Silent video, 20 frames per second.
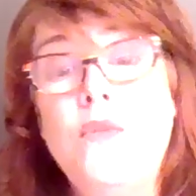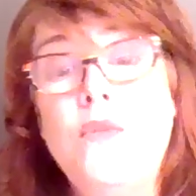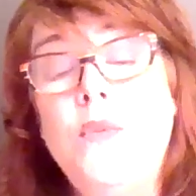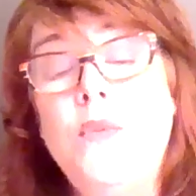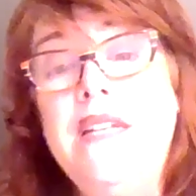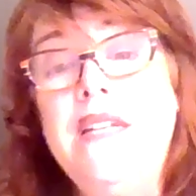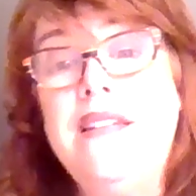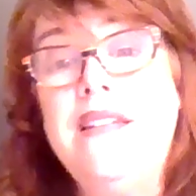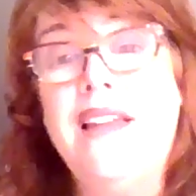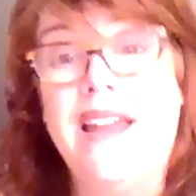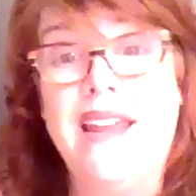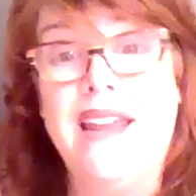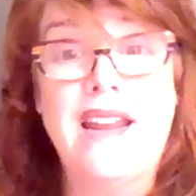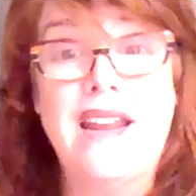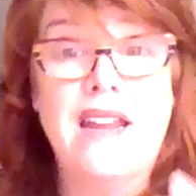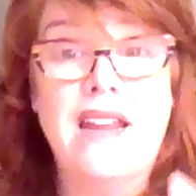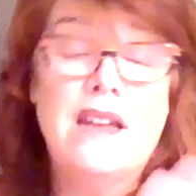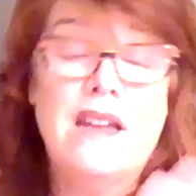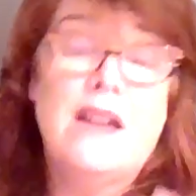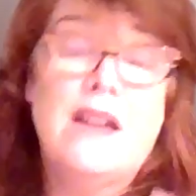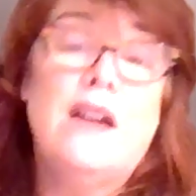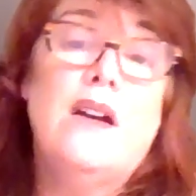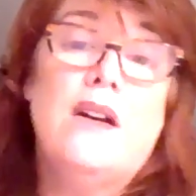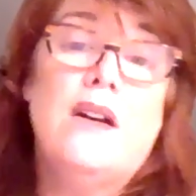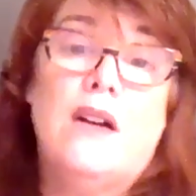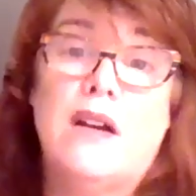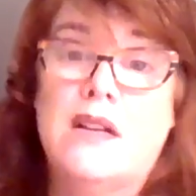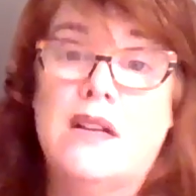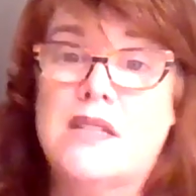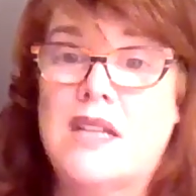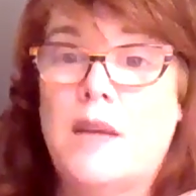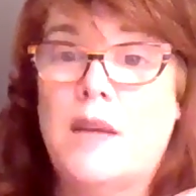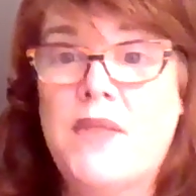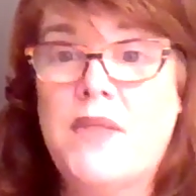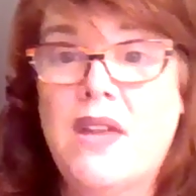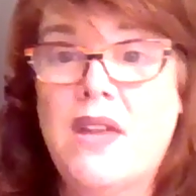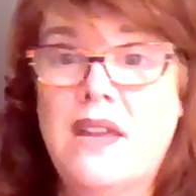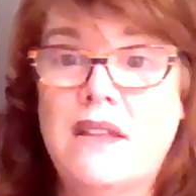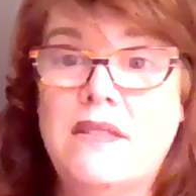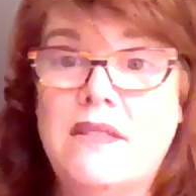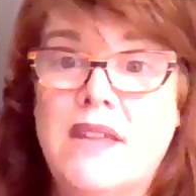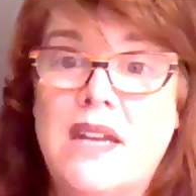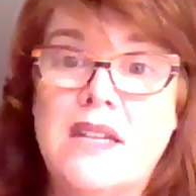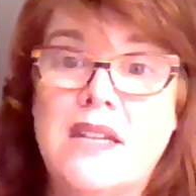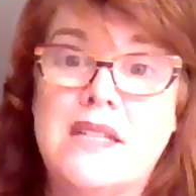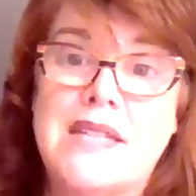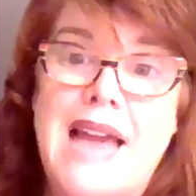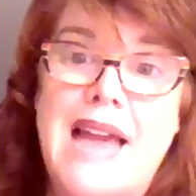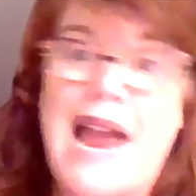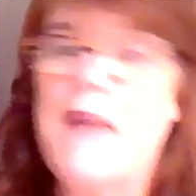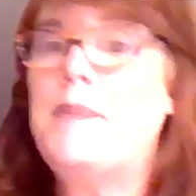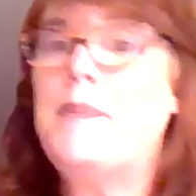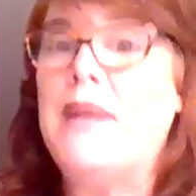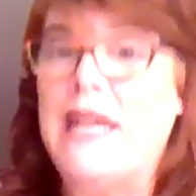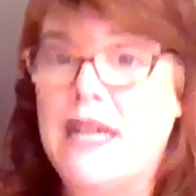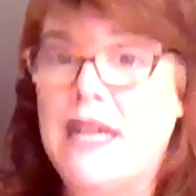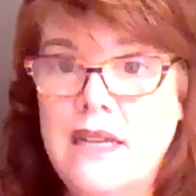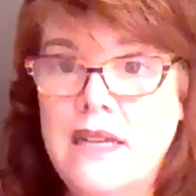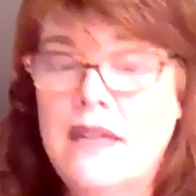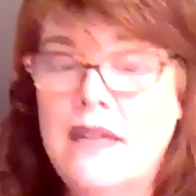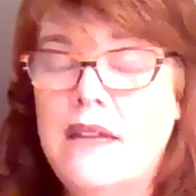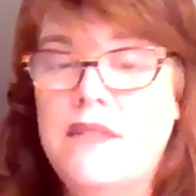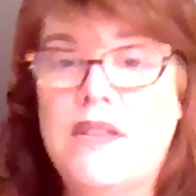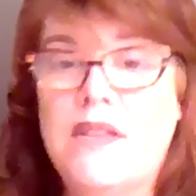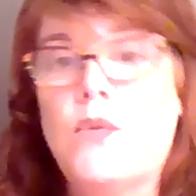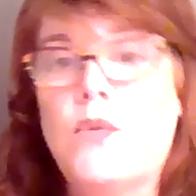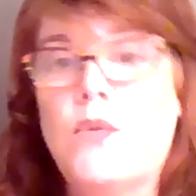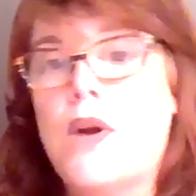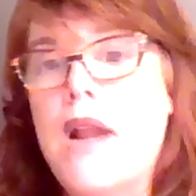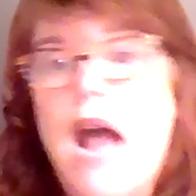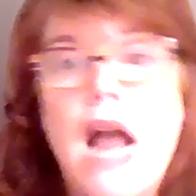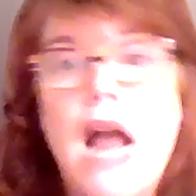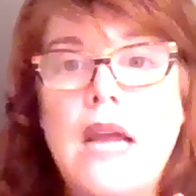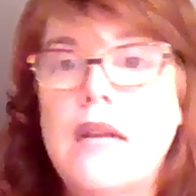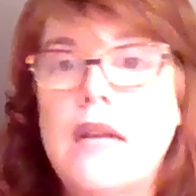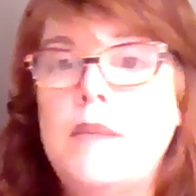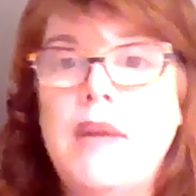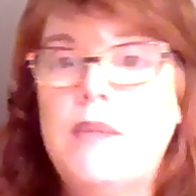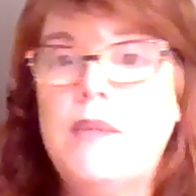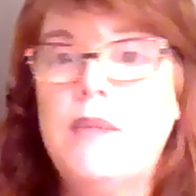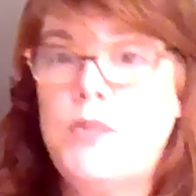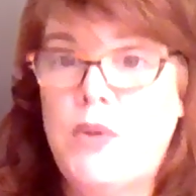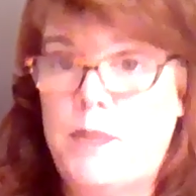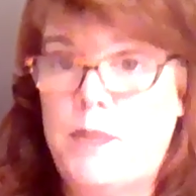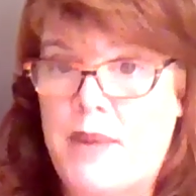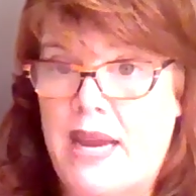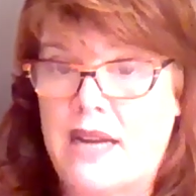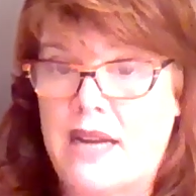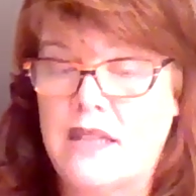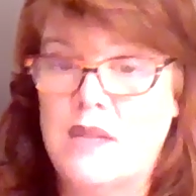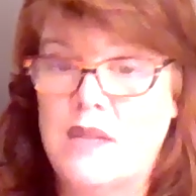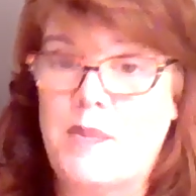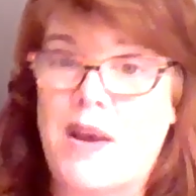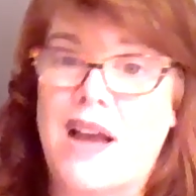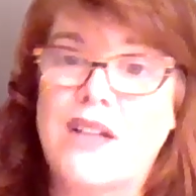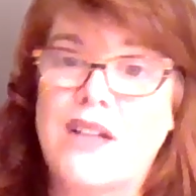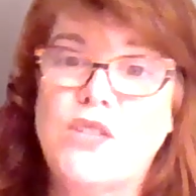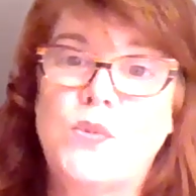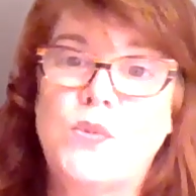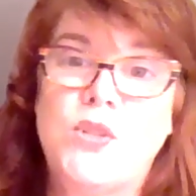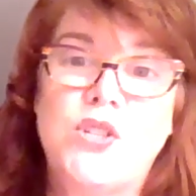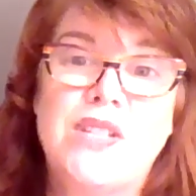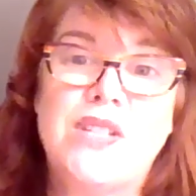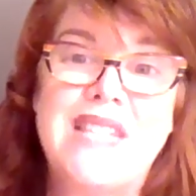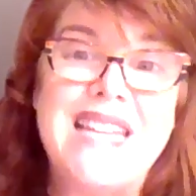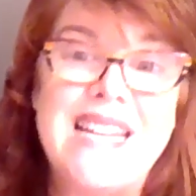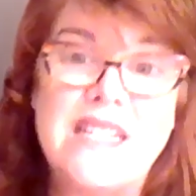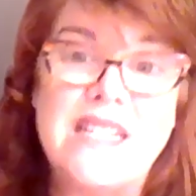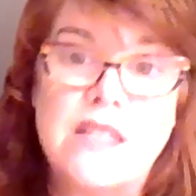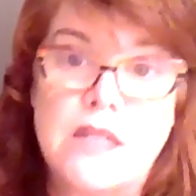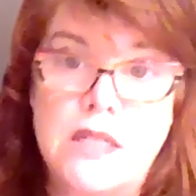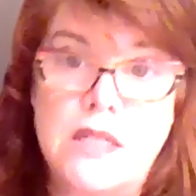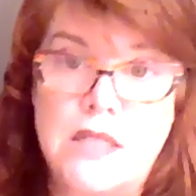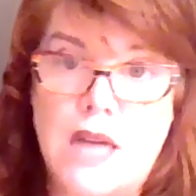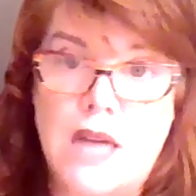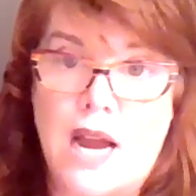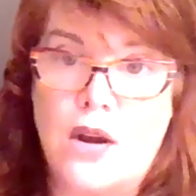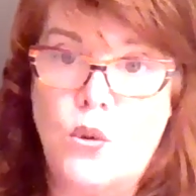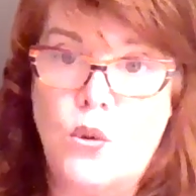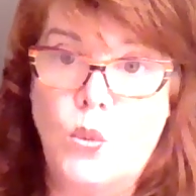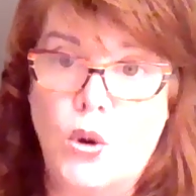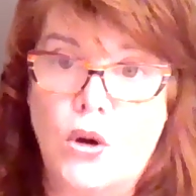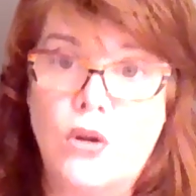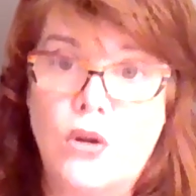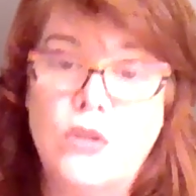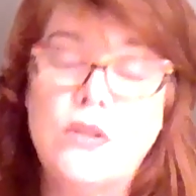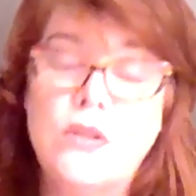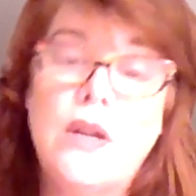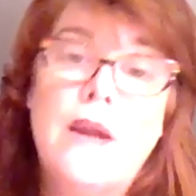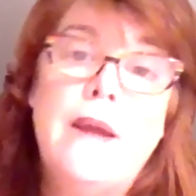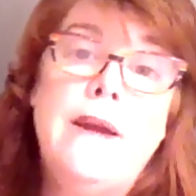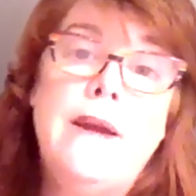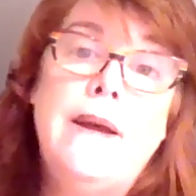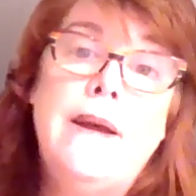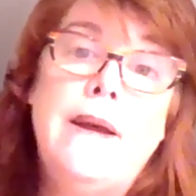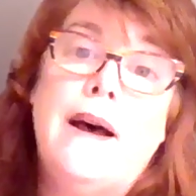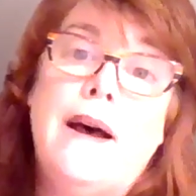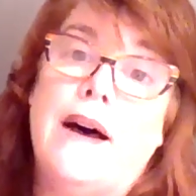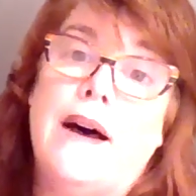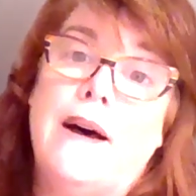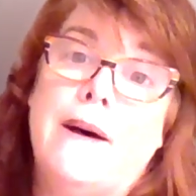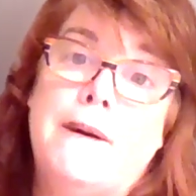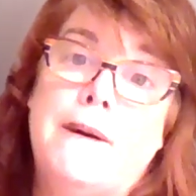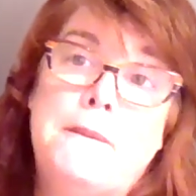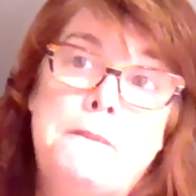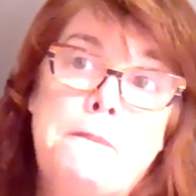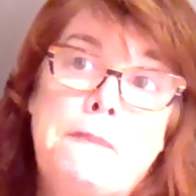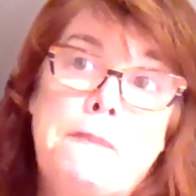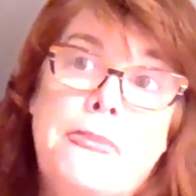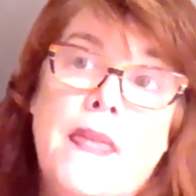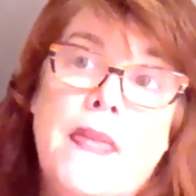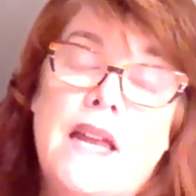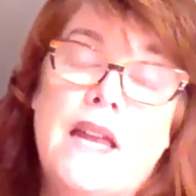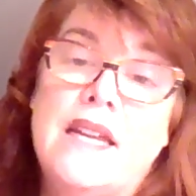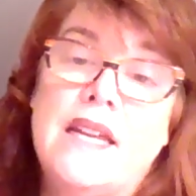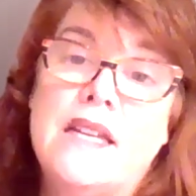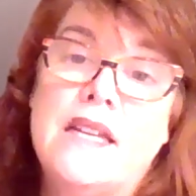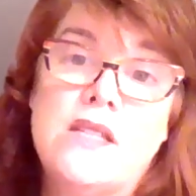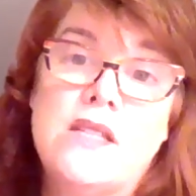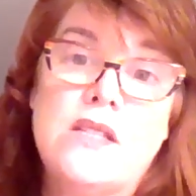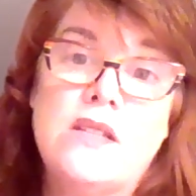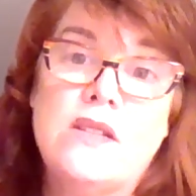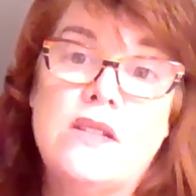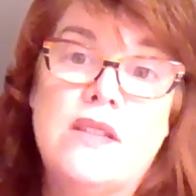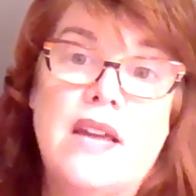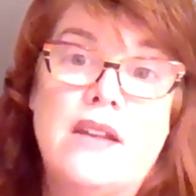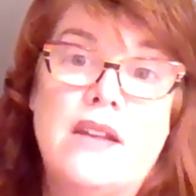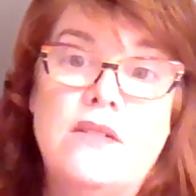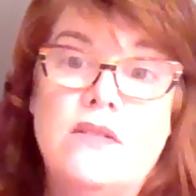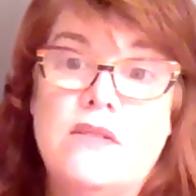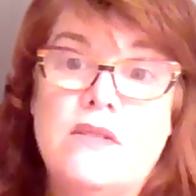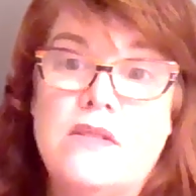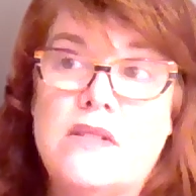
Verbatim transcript: do we take something that is happening that we're not going to be able to put back in the box which is the talk world um, is that